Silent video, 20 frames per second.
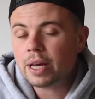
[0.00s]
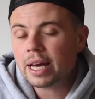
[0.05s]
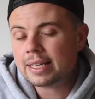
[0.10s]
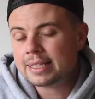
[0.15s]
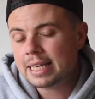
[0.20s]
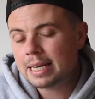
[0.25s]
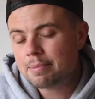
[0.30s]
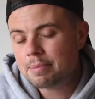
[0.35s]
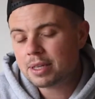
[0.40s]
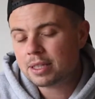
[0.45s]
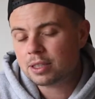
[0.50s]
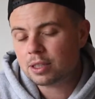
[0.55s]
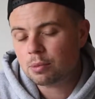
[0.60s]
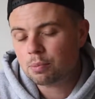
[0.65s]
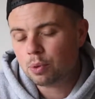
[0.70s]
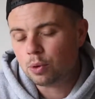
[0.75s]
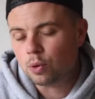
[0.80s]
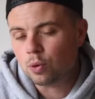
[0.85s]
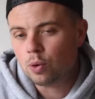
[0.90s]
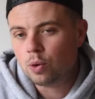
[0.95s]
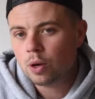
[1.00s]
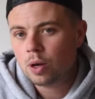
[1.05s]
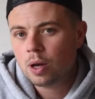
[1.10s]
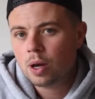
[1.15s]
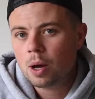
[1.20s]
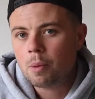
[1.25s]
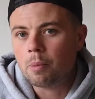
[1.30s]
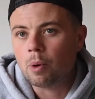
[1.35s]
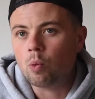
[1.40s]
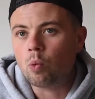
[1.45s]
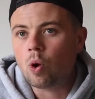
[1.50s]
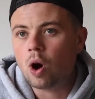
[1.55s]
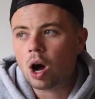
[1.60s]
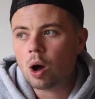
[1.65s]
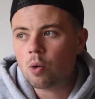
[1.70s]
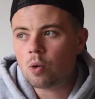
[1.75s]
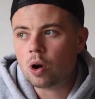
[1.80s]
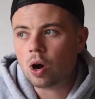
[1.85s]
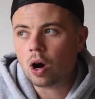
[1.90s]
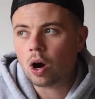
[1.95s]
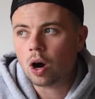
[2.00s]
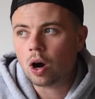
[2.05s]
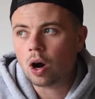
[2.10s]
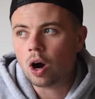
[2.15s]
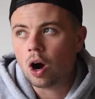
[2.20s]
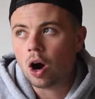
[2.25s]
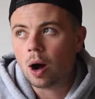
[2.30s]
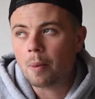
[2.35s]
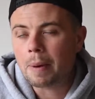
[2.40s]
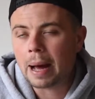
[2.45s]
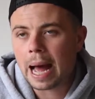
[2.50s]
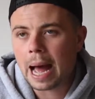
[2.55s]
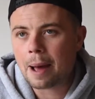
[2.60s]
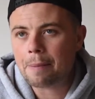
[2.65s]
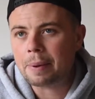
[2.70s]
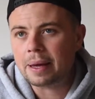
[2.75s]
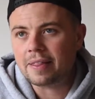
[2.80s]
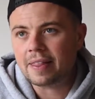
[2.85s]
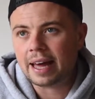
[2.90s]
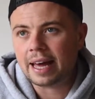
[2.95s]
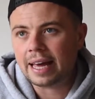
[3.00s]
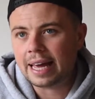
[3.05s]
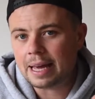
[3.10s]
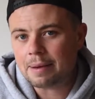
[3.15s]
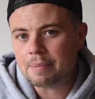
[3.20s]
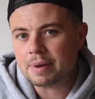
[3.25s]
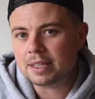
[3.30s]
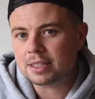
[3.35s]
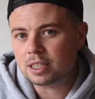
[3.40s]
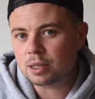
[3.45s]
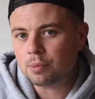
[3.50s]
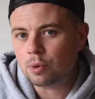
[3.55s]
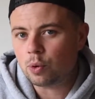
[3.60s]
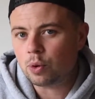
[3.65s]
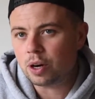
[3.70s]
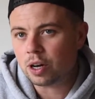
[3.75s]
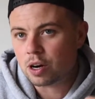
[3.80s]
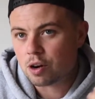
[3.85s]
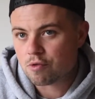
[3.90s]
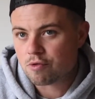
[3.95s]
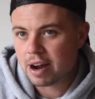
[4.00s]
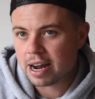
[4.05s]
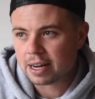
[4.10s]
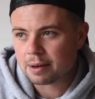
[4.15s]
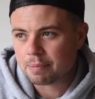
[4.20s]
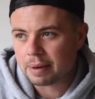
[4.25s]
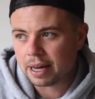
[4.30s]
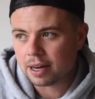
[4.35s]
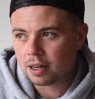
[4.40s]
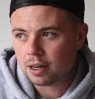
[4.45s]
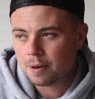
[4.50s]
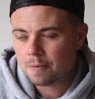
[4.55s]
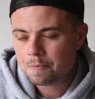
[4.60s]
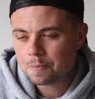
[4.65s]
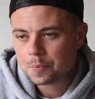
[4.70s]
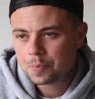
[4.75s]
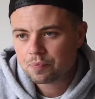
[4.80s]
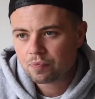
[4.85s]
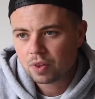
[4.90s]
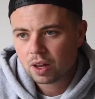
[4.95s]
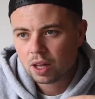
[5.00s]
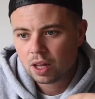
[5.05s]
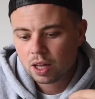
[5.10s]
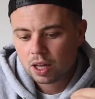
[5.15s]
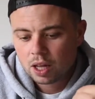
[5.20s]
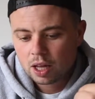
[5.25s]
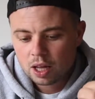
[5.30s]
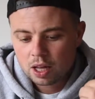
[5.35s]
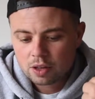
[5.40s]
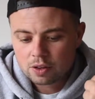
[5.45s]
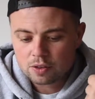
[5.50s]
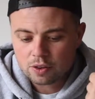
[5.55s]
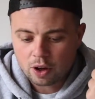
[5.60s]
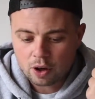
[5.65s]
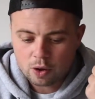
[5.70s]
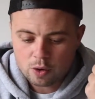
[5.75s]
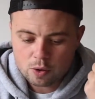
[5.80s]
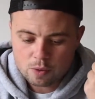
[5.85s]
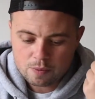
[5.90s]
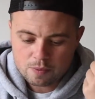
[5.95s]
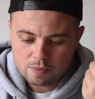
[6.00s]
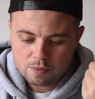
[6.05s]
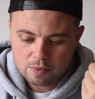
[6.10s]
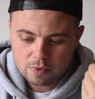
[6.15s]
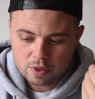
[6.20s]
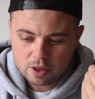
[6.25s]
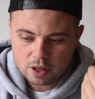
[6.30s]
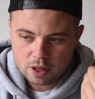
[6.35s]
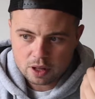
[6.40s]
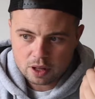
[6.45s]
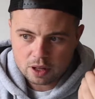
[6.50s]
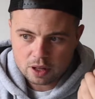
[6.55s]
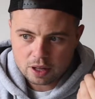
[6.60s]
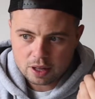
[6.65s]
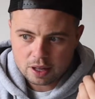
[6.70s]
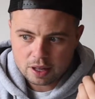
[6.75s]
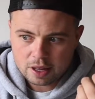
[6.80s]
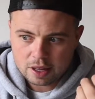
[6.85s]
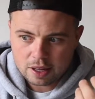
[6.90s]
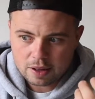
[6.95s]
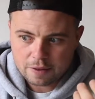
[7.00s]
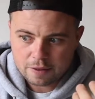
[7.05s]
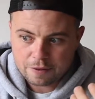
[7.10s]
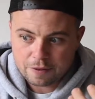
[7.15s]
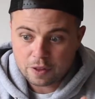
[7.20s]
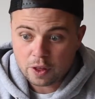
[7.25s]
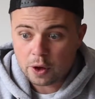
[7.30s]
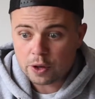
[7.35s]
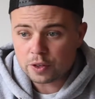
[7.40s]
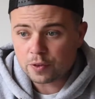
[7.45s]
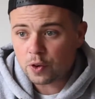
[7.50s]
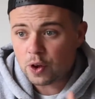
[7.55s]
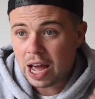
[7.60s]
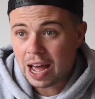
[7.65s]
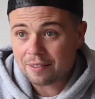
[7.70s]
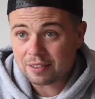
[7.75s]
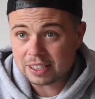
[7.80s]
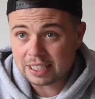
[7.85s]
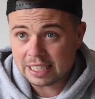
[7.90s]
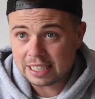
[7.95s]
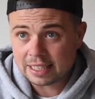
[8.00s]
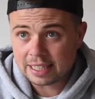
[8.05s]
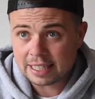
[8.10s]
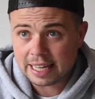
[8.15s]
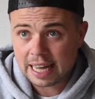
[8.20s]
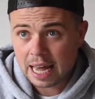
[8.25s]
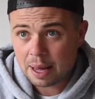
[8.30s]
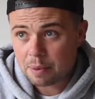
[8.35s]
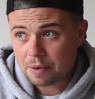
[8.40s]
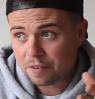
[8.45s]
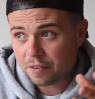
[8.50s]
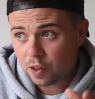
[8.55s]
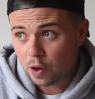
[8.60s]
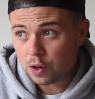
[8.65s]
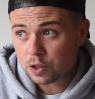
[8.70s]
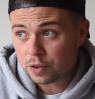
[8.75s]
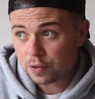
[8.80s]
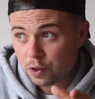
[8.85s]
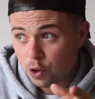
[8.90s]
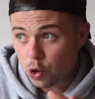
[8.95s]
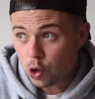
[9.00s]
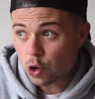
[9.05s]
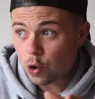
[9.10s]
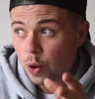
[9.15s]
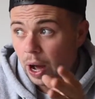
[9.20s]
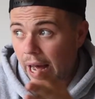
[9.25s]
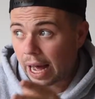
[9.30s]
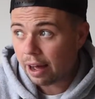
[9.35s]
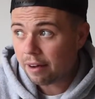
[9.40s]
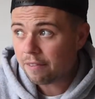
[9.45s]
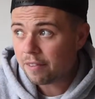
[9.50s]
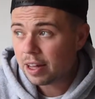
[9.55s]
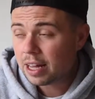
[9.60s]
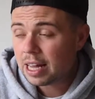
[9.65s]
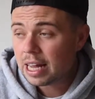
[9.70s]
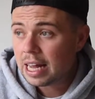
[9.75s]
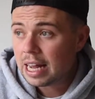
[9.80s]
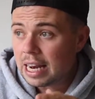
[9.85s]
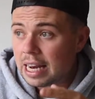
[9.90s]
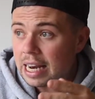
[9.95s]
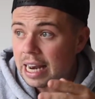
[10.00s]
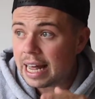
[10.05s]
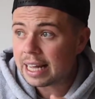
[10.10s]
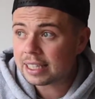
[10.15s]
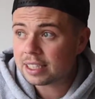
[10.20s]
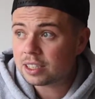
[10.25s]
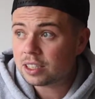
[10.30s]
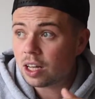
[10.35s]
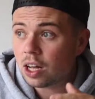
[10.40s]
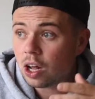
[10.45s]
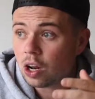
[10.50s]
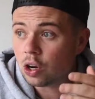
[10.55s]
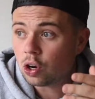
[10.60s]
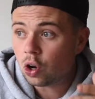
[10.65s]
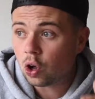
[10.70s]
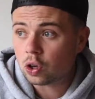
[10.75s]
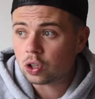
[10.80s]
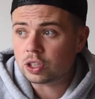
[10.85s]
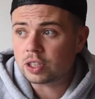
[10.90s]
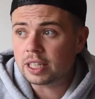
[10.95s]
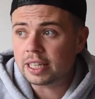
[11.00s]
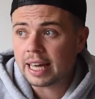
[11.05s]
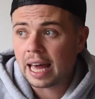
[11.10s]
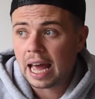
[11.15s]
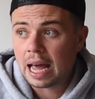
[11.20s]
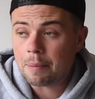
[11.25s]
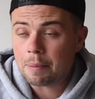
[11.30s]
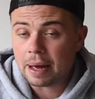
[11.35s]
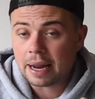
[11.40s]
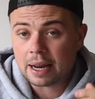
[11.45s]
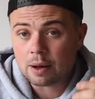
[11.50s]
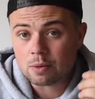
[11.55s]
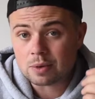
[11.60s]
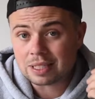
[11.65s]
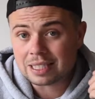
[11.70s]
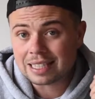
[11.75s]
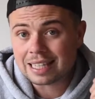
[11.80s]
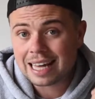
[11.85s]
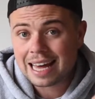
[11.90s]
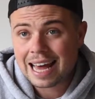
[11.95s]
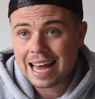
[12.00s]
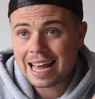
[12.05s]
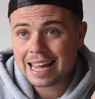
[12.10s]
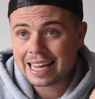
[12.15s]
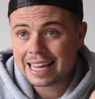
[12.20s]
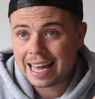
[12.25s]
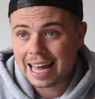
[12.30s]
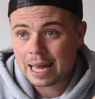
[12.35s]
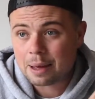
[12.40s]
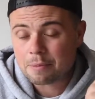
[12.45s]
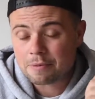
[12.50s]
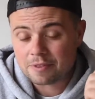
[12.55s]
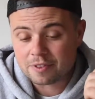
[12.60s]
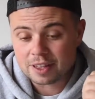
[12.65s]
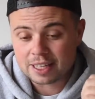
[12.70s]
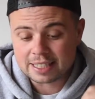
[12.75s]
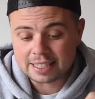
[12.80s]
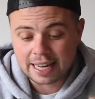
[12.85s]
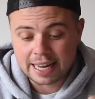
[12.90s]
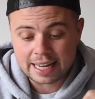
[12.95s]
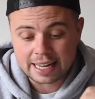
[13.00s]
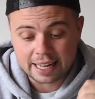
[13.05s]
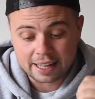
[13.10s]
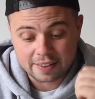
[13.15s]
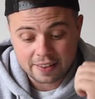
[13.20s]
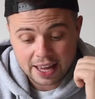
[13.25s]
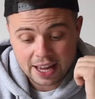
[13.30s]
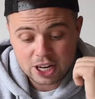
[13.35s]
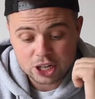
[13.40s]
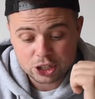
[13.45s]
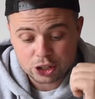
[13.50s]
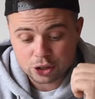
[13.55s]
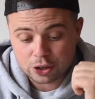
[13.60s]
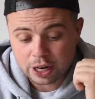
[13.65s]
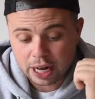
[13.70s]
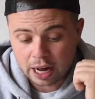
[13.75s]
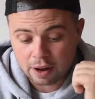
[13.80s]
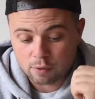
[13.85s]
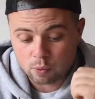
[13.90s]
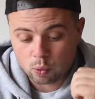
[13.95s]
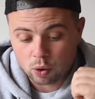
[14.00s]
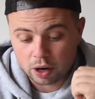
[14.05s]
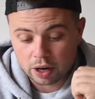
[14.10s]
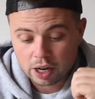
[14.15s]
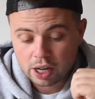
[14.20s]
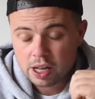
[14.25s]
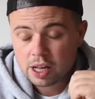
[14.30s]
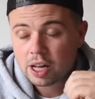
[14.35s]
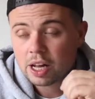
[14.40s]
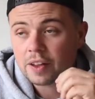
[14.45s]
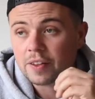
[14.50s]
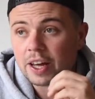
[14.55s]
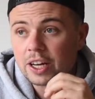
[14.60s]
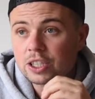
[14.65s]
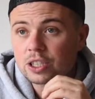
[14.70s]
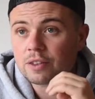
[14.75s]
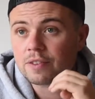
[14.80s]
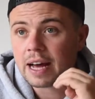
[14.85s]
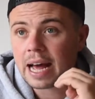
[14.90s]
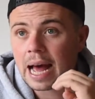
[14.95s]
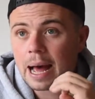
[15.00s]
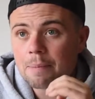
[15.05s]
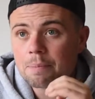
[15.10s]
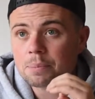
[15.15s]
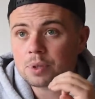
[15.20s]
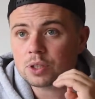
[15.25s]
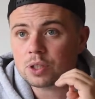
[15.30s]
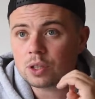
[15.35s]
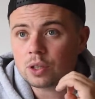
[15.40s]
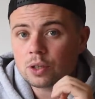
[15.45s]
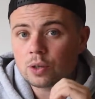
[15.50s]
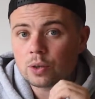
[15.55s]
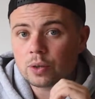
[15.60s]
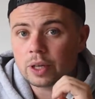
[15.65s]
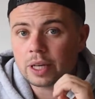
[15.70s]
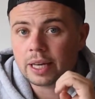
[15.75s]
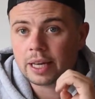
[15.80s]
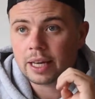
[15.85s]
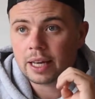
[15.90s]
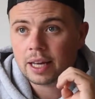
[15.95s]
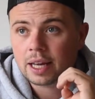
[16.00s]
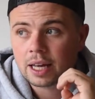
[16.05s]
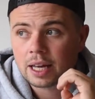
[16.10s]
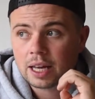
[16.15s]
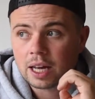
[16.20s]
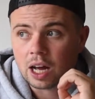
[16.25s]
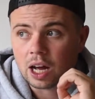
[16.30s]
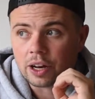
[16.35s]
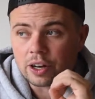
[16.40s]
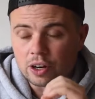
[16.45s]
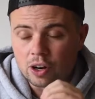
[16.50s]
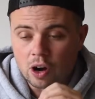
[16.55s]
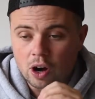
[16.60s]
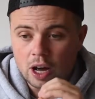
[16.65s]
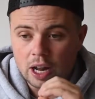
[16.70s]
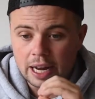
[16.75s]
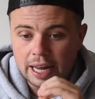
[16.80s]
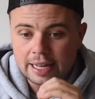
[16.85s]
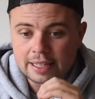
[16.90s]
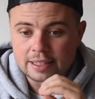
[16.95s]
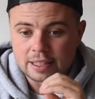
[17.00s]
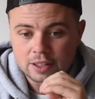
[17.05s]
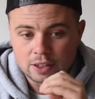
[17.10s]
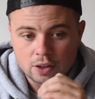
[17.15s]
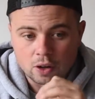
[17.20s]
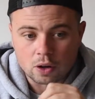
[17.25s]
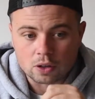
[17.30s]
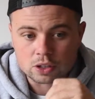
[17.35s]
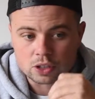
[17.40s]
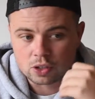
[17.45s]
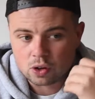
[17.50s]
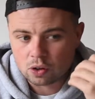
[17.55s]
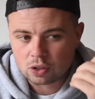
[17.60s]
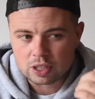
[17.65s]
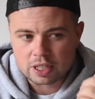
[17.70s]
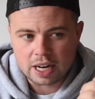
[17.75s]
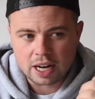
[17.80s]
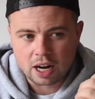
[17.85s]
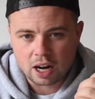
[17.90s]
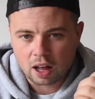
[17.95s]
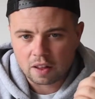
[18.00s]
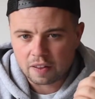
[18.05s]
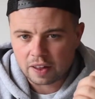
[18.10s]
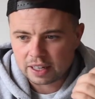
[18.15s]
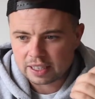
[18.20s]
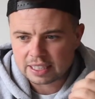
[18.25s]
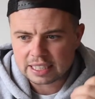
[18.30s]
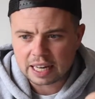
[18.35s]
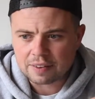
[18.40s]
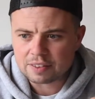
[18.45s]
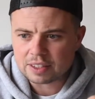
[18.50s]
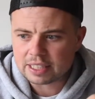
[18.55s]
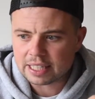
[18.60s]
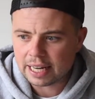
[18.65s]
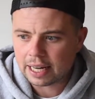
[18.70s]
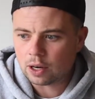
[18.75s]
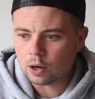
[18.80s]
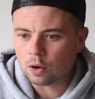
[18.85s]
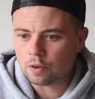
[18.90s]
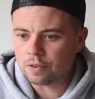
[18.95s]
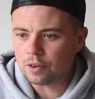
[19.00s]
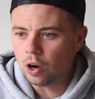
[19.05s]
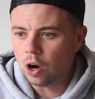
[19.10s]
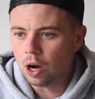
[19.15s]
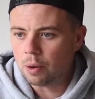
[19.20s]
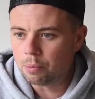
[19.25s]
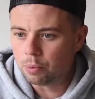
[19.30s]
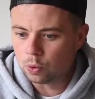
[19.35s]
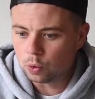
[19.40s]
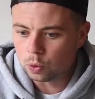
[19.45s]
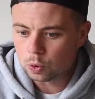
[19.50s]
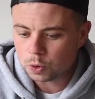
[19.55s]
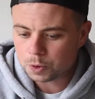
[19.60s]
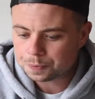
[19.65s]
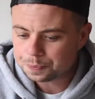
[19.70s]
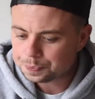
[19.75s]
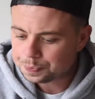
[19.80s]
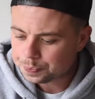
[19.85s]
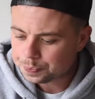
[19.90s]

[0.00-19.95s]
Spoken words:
Yes, he missed the ball, but why I'm happy that he missed the ball in a correct manner. So for those of you who haven't seen the game, and for those of you who have, Leicester lost the game, and it was their game for the taking. They should have won. They should have absolutely annihilated Notts. Notts needed, I think, 17 off 9 balls.